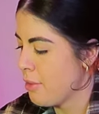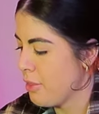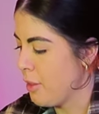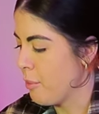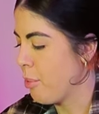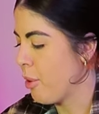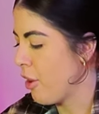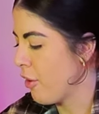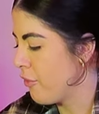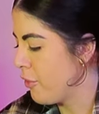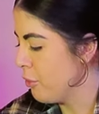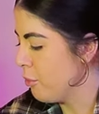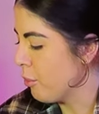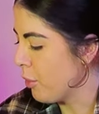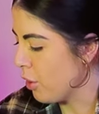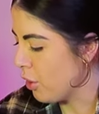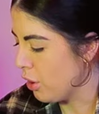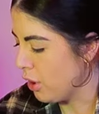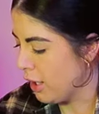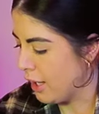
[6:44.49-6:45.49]
the perfume
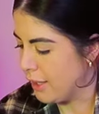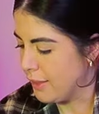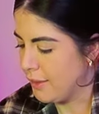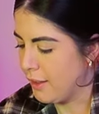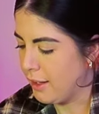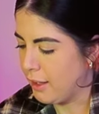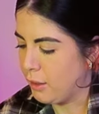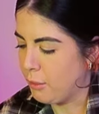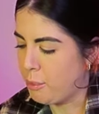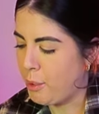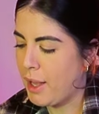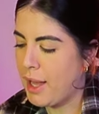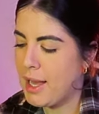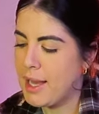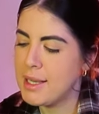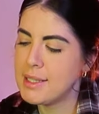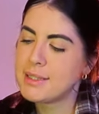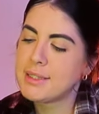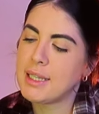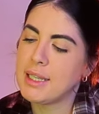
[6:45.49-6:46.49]
bottle and the little
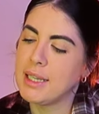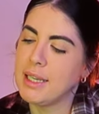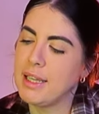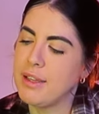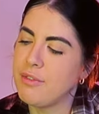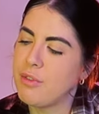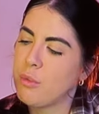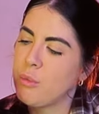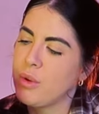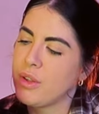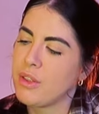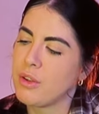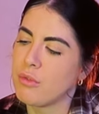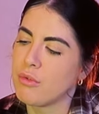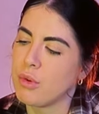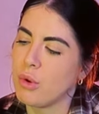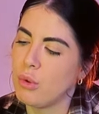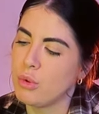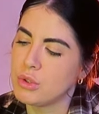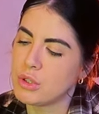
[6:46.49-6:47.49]
pads and even with it
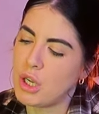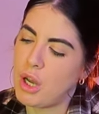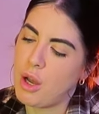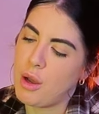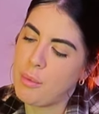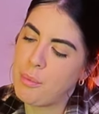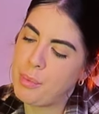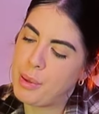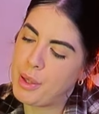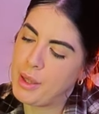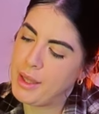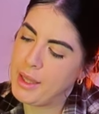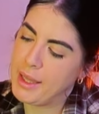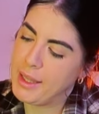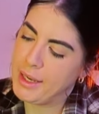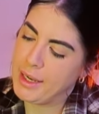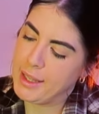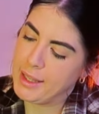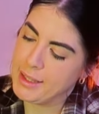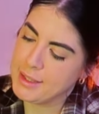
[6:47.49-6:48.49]
rolled up
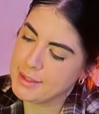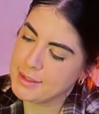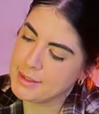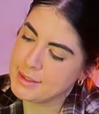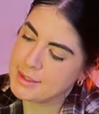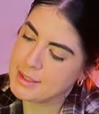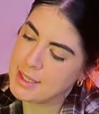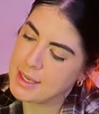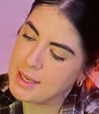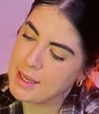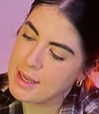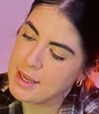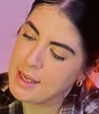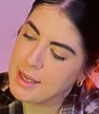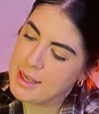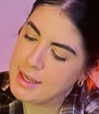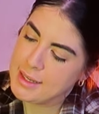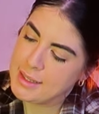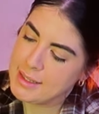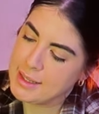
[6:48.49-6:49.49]
it is
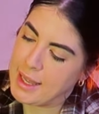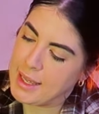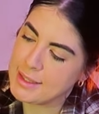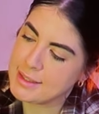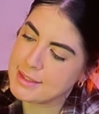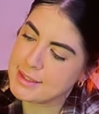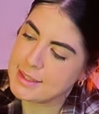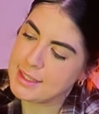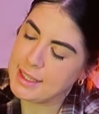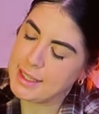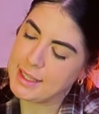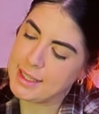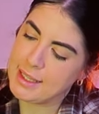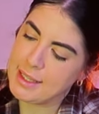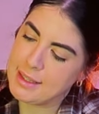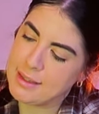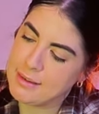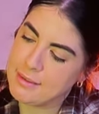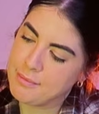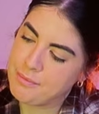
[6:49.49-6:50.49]

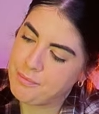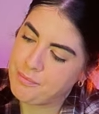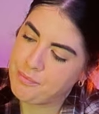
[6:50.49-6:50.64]
nicely